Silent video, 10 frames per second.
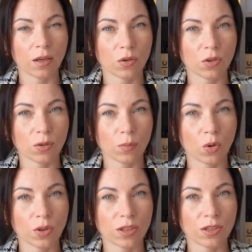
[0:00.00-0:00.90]
Your
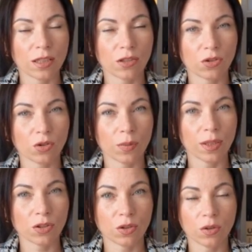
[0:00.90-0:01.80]
support is
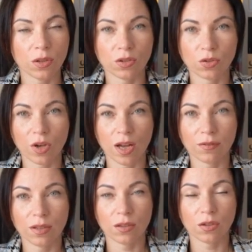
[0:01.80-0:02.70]
instrumental in driving